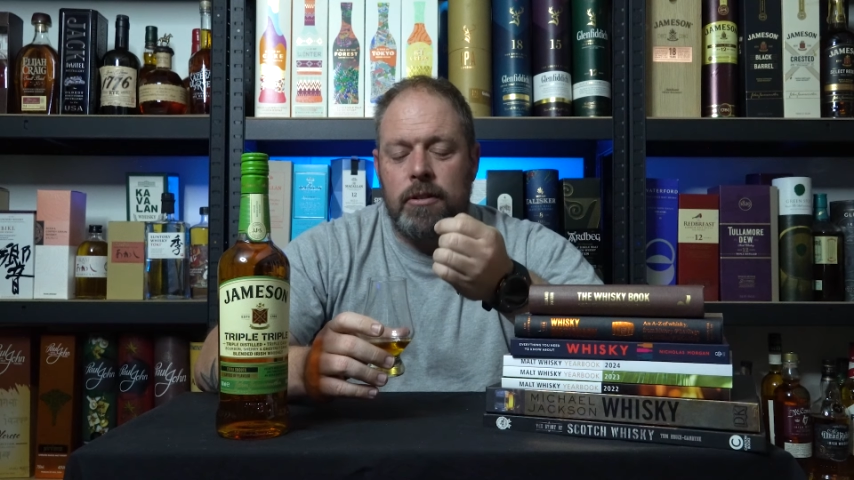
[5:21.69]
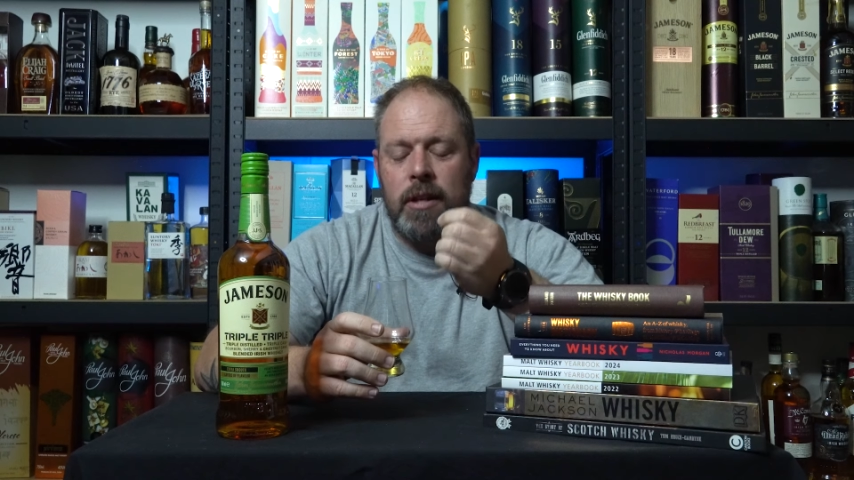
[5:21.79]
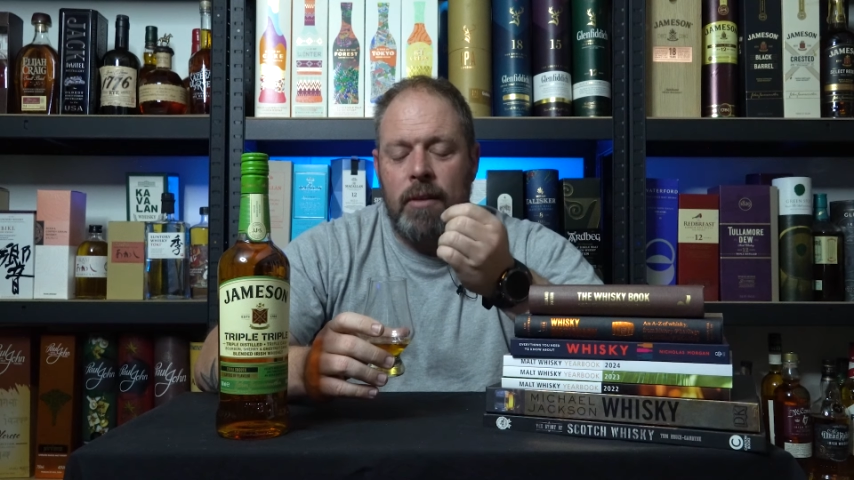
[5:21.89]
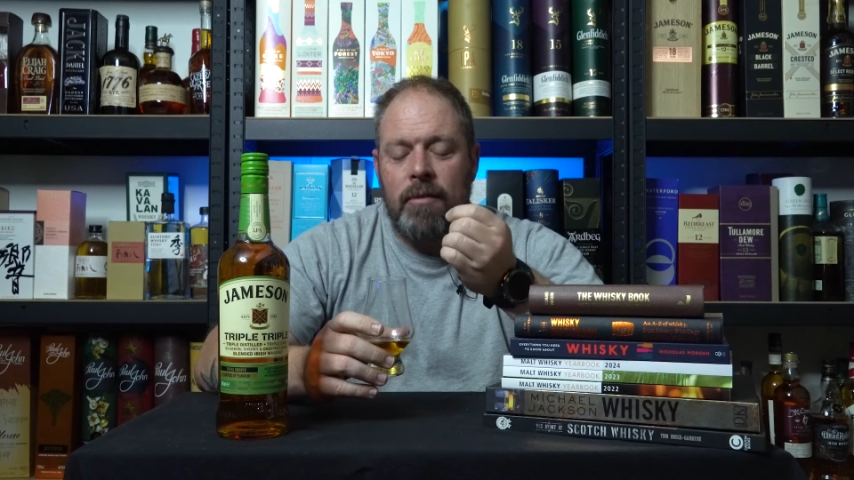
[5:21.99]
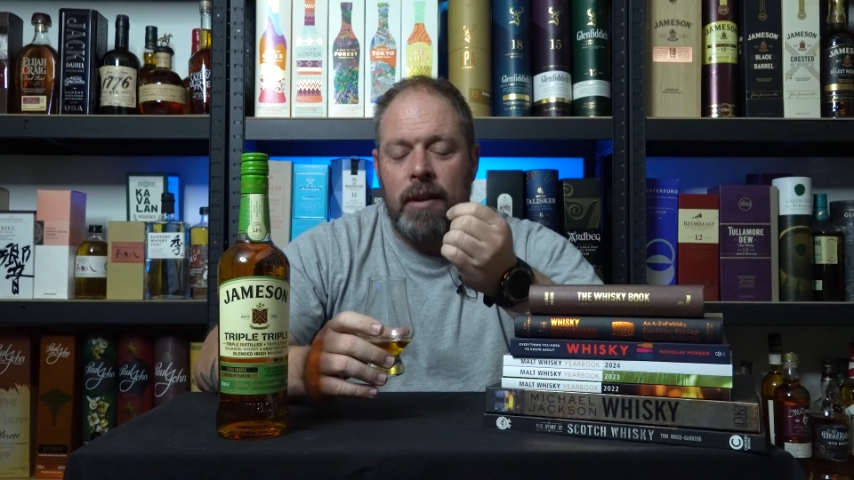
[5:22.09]
you
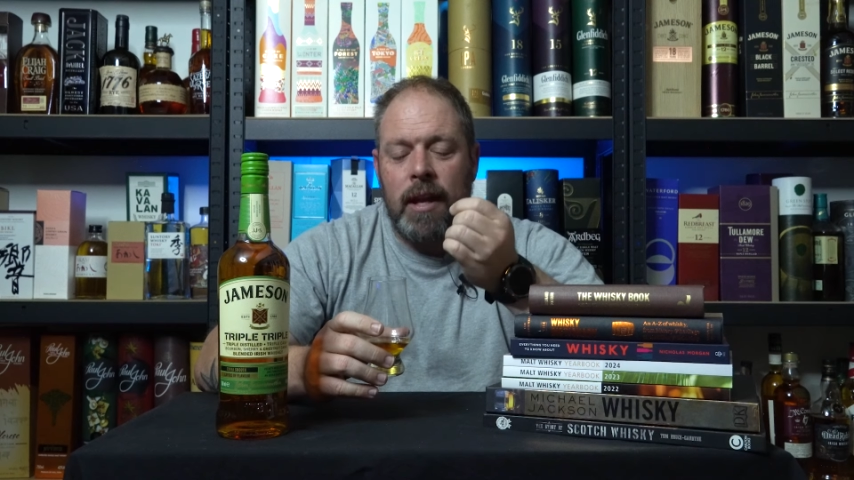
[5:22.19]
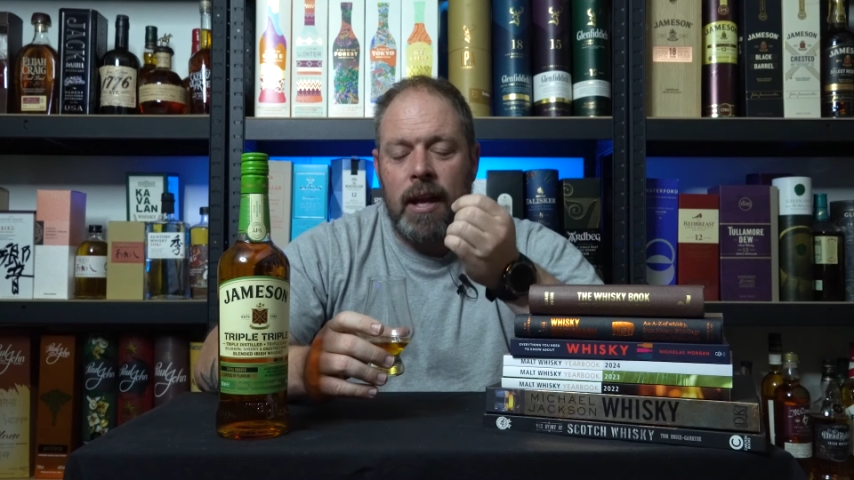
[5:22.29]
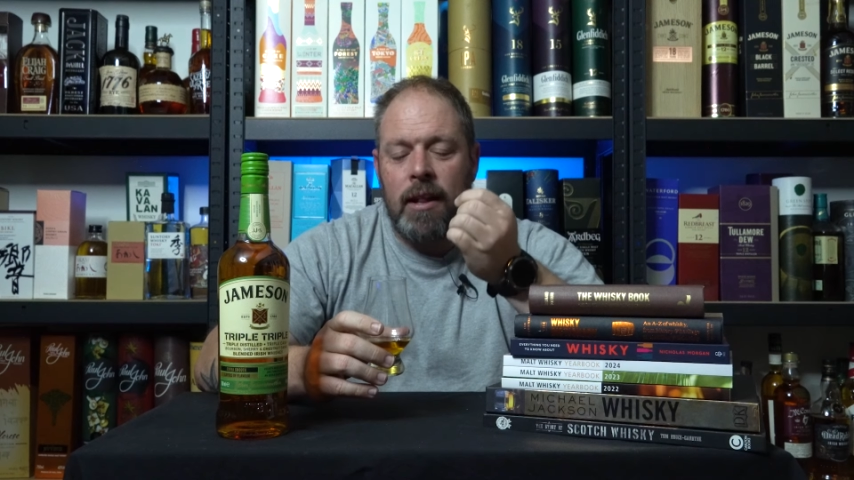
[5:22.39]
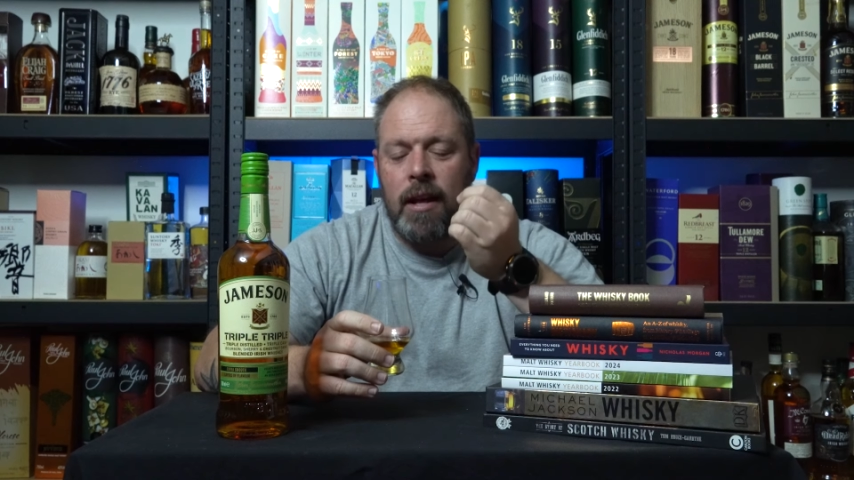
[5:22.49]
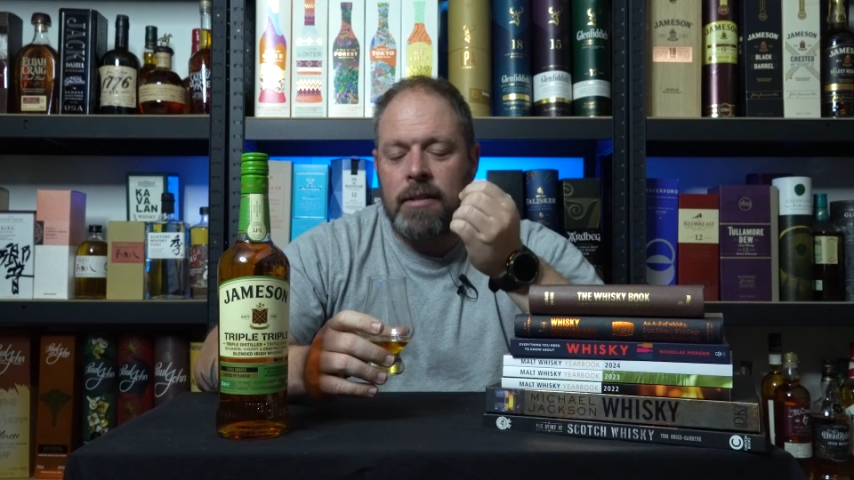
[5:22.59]
definitely
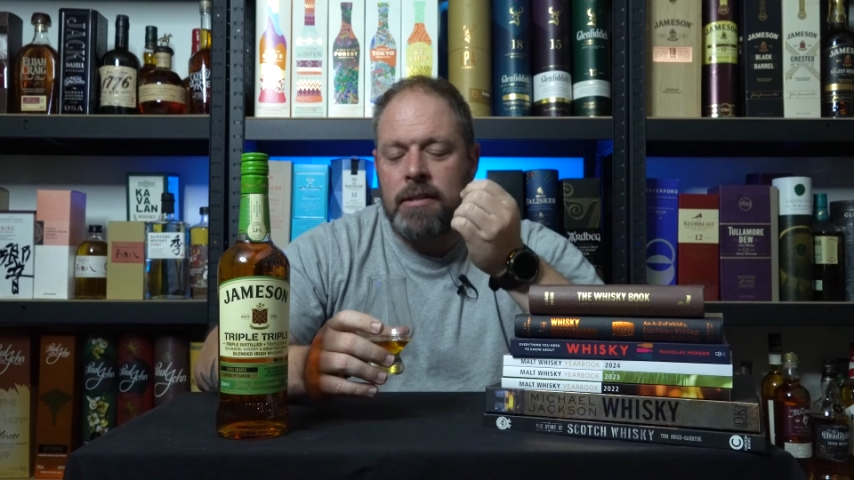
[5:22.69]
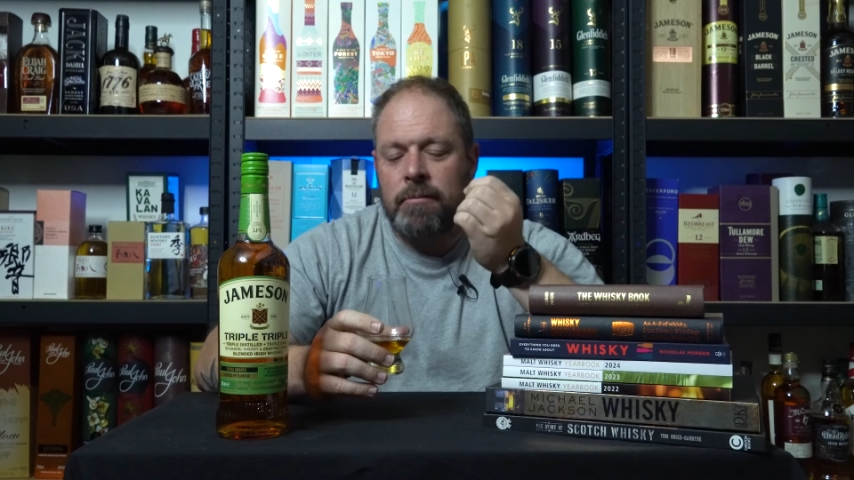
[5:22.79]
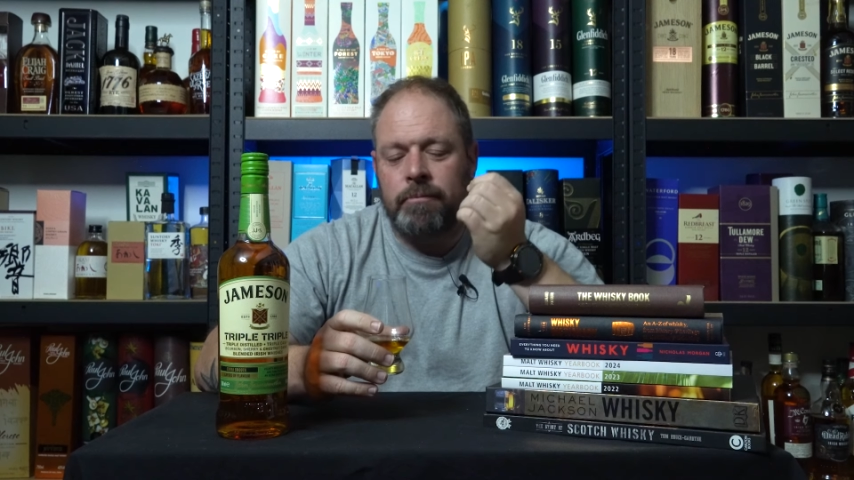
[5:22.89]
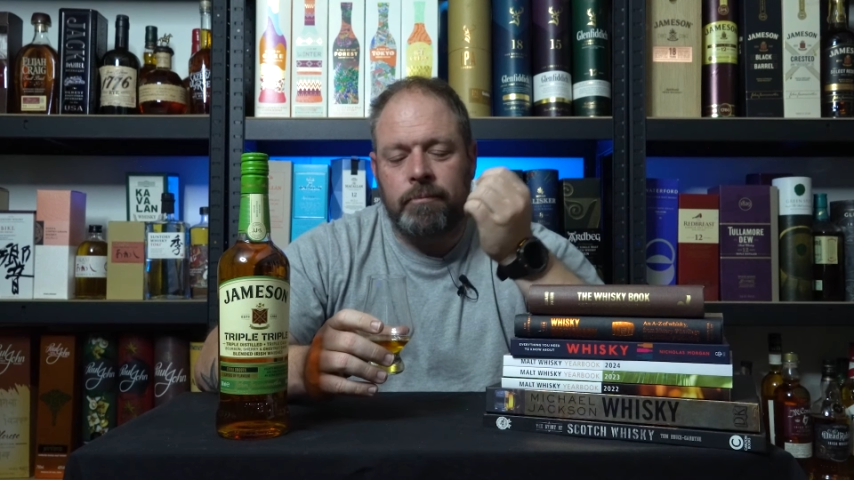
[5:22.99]
get that